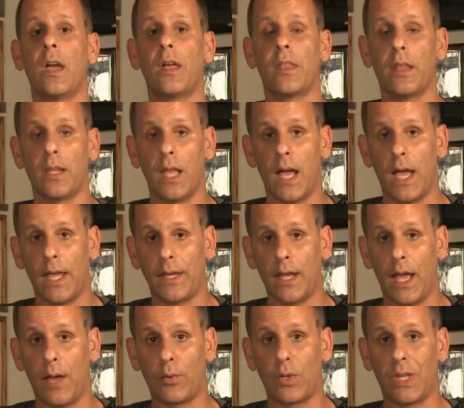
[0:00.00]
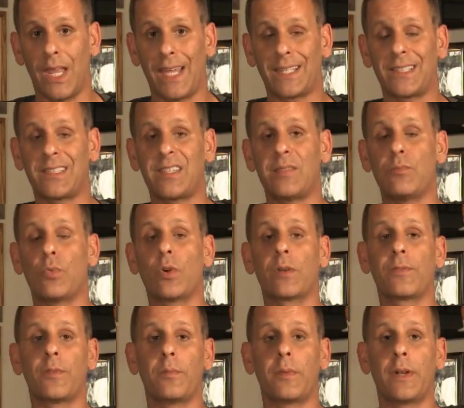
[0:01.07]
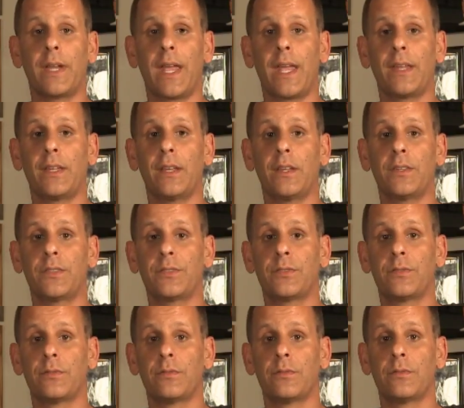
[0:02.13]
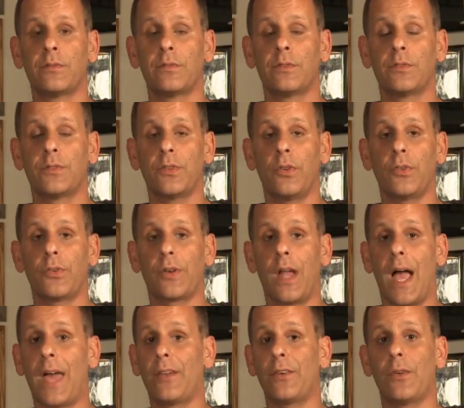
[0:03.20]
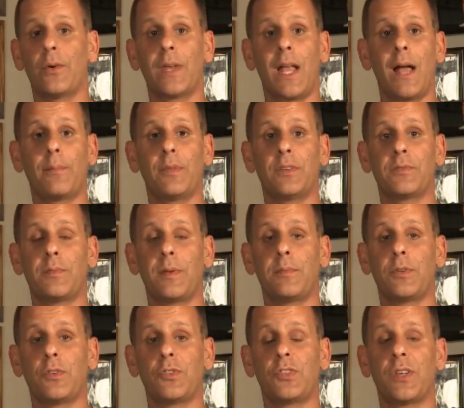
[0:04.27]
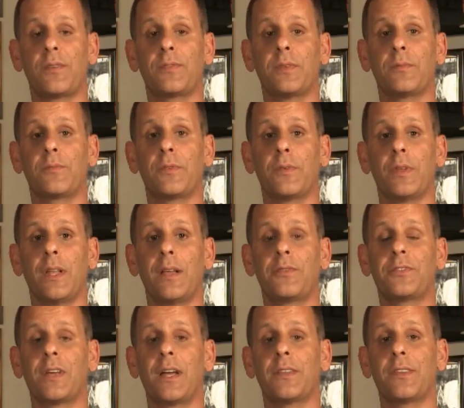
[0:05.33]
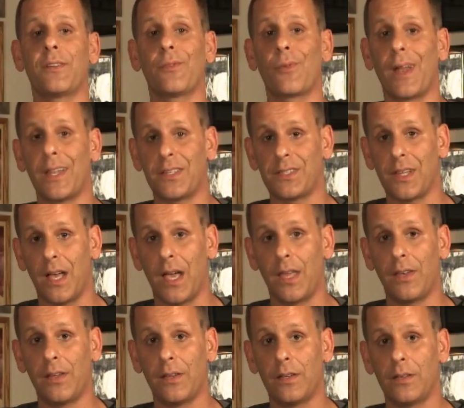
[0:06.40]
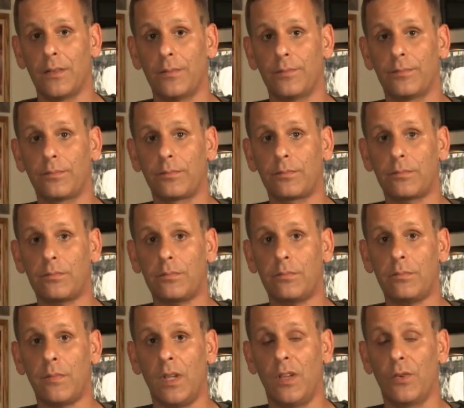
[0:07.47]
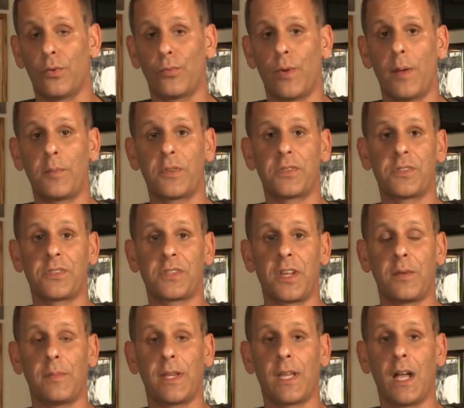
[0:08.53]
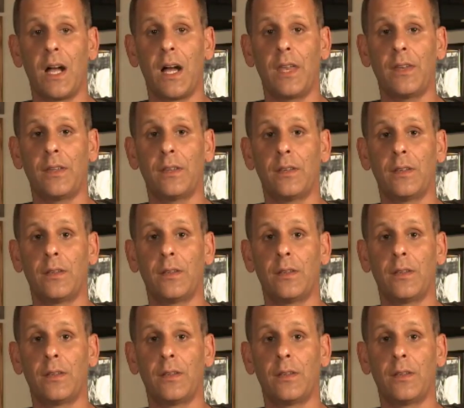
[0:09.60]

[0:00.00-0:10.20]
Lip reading: the line, I would like to see more from Hernandez. Solder, I don't know what happens. Maybe you shift him from the left side to the right side. You know, Remmers is going to be gone.